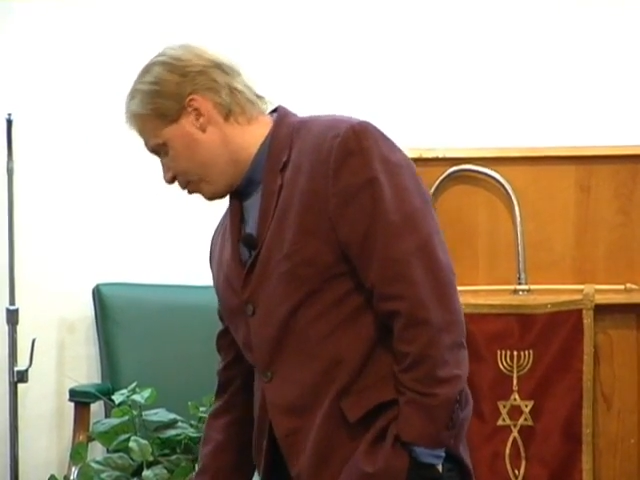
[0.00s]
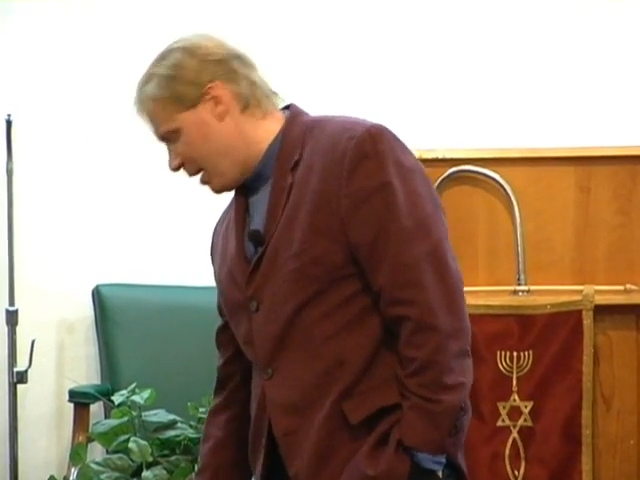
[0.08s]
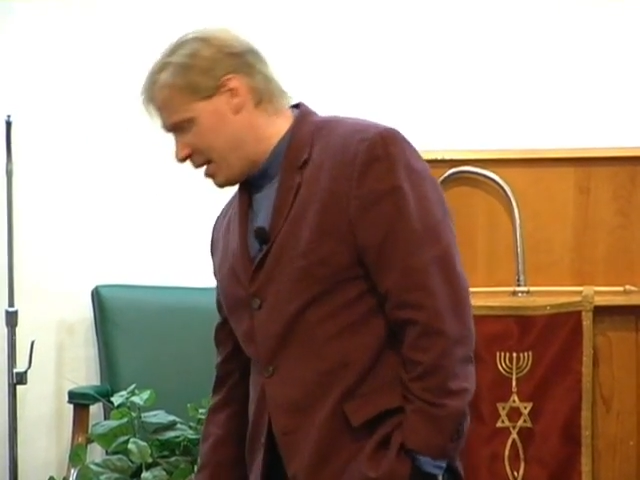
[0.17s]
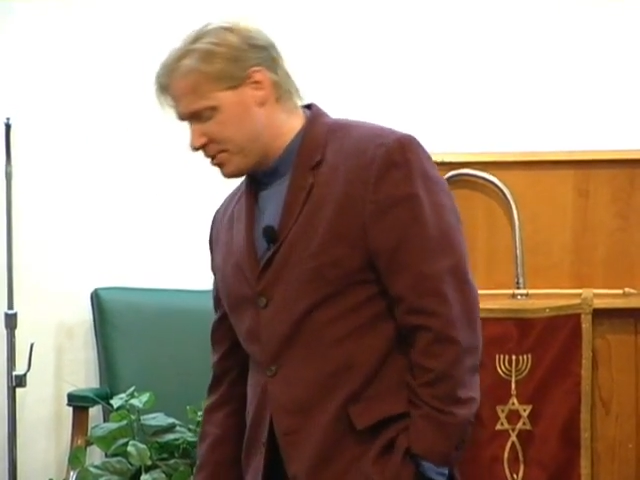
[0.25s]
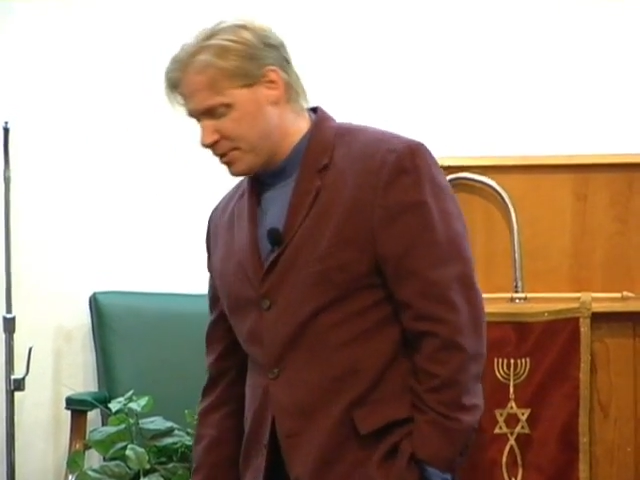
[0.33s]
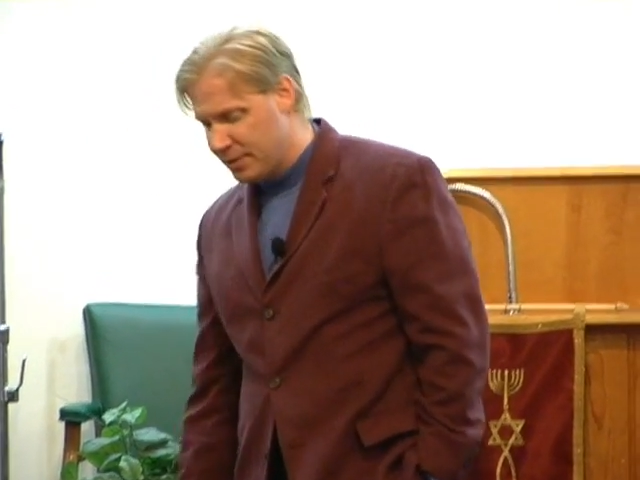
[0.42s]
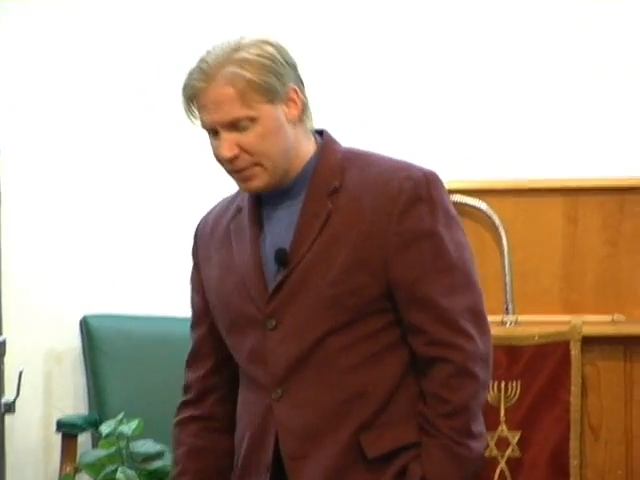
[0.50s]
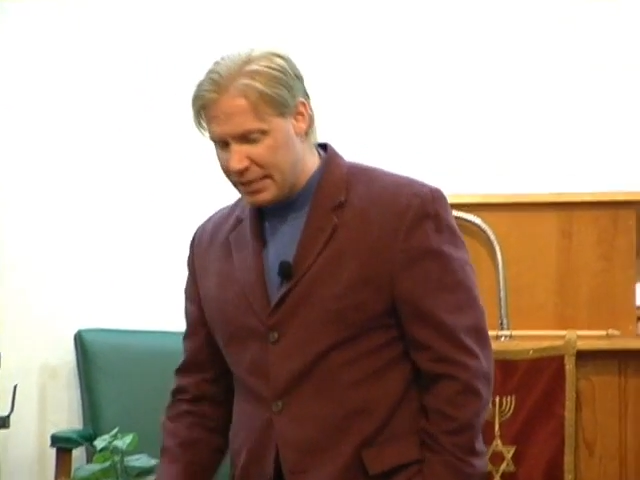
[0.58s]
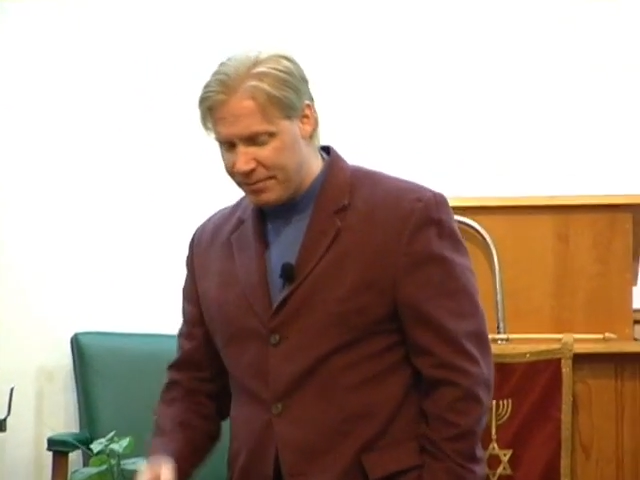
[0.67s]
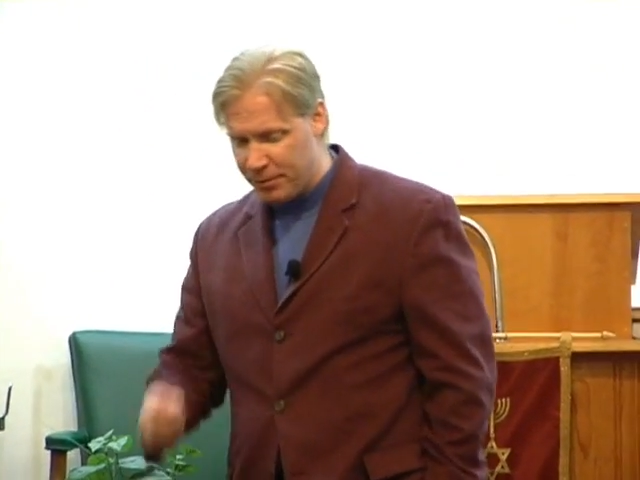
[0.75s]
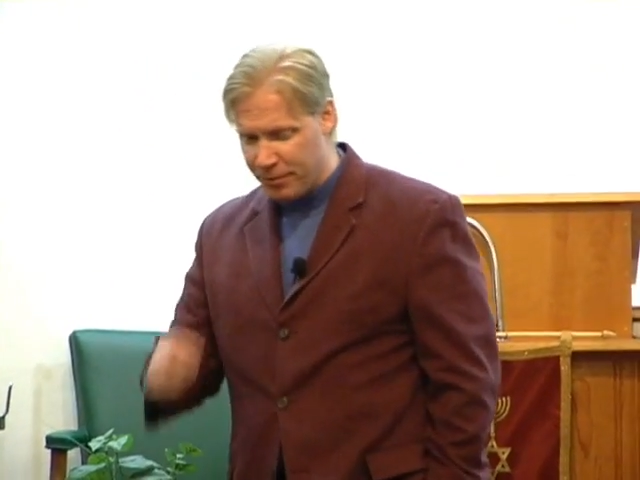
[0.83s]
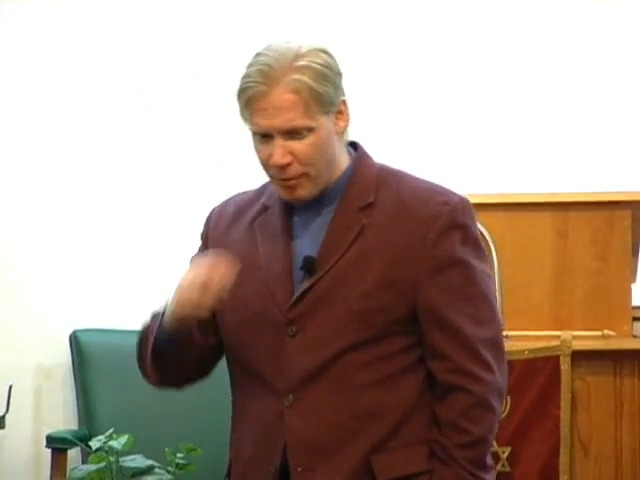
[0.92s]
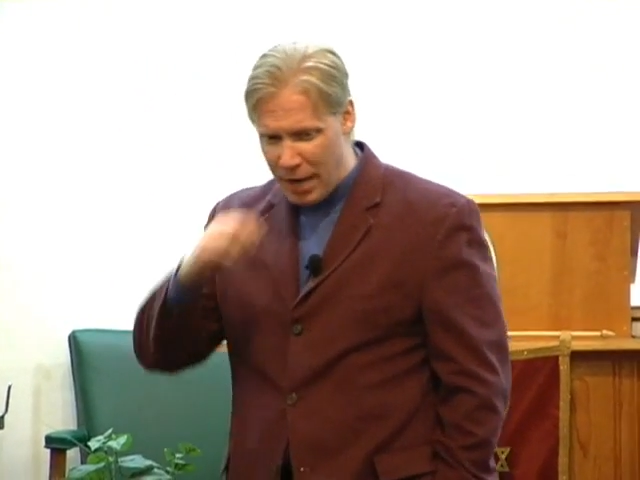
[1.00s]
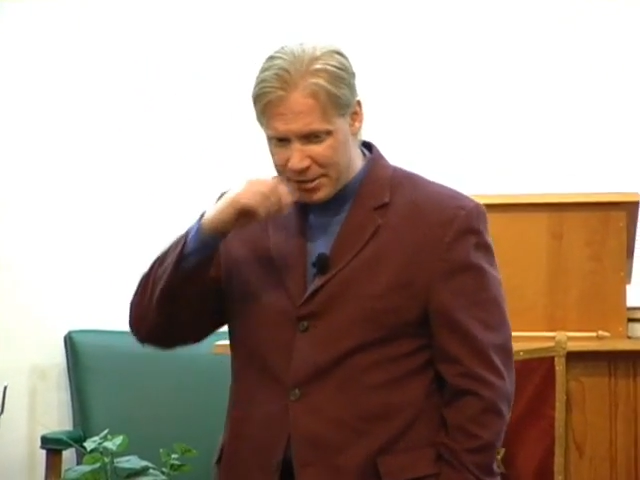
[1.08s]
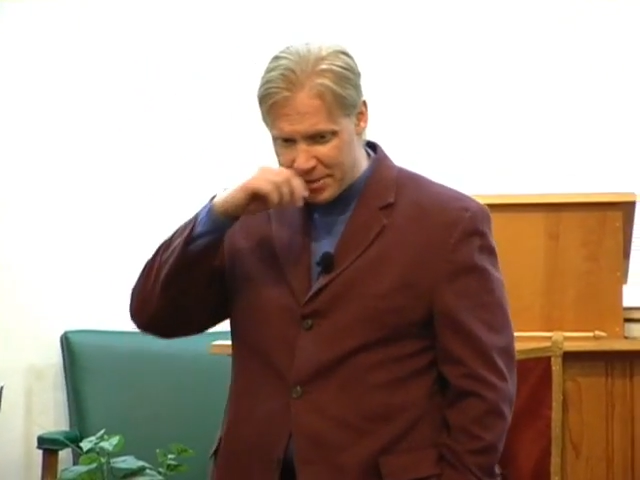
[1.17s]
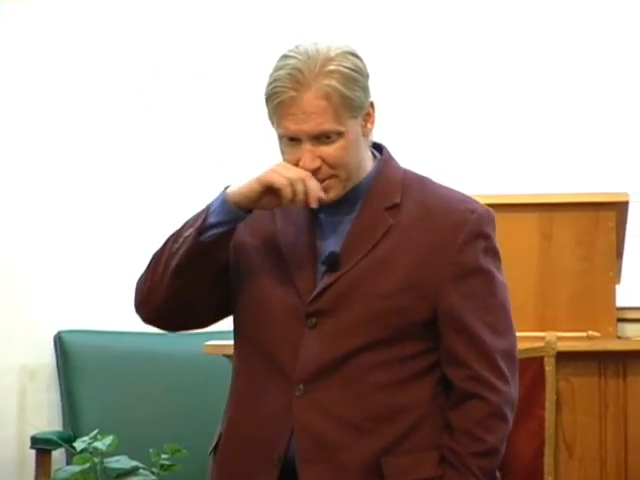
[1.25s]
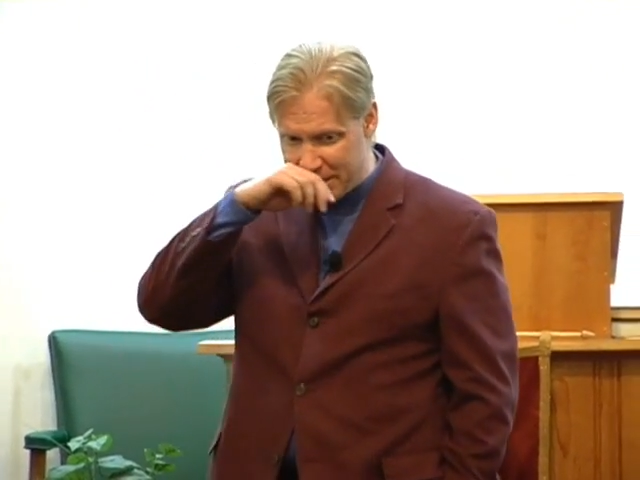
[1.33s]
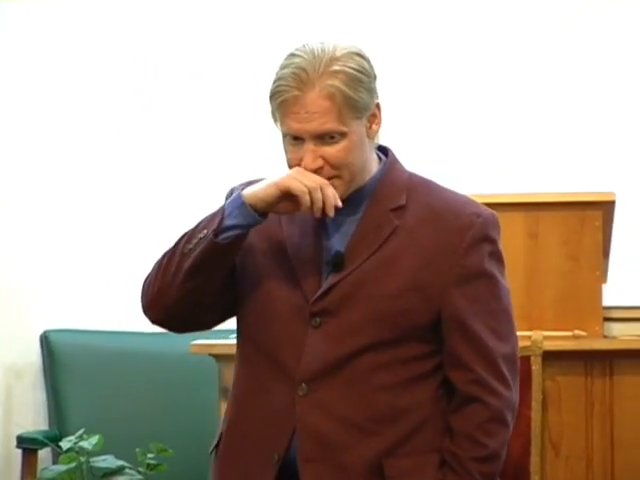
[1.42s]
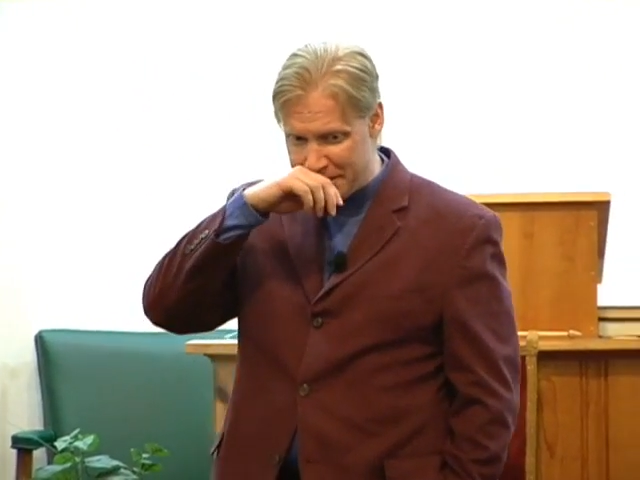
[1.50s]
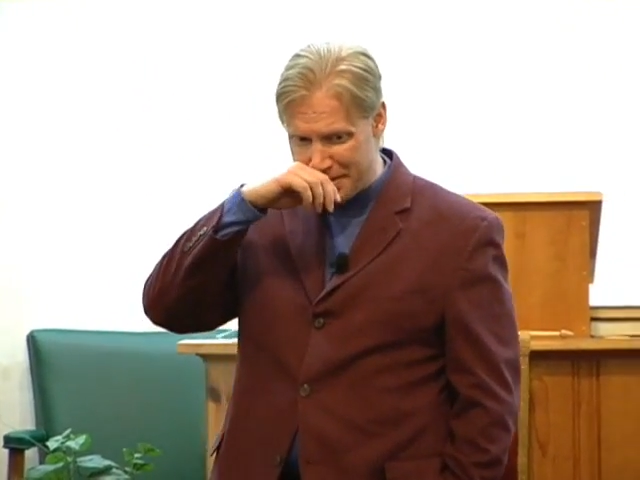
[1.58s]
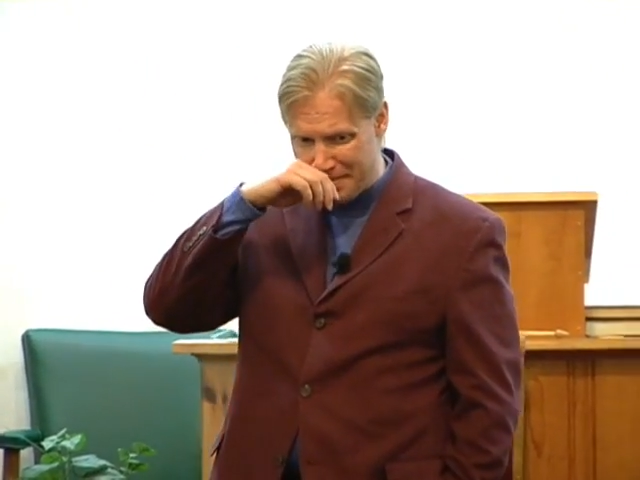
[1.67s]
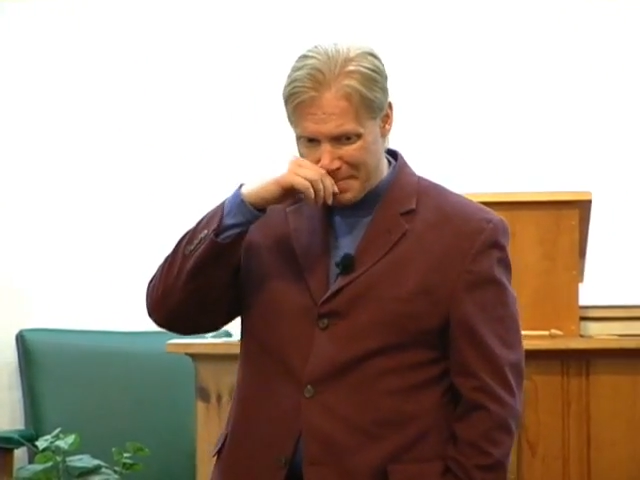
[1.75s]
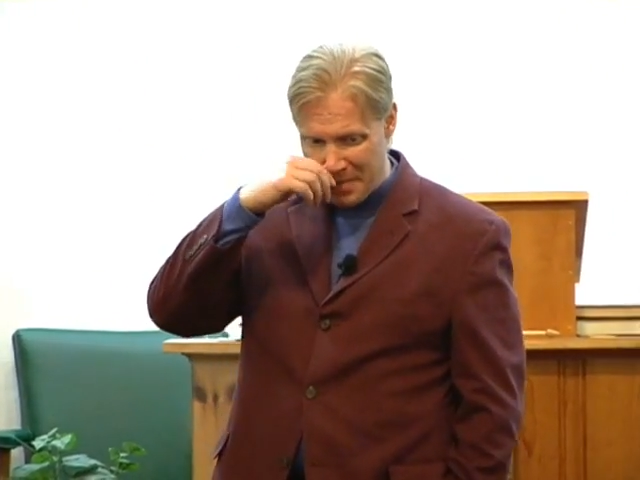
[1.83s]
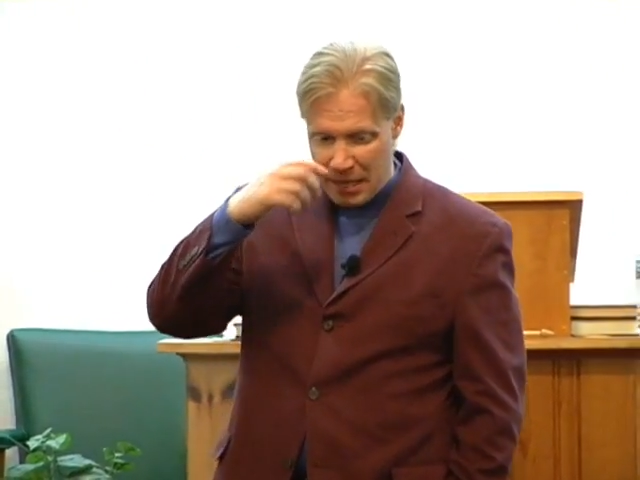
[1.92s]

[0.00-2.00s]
of grace and the gift of righteousness,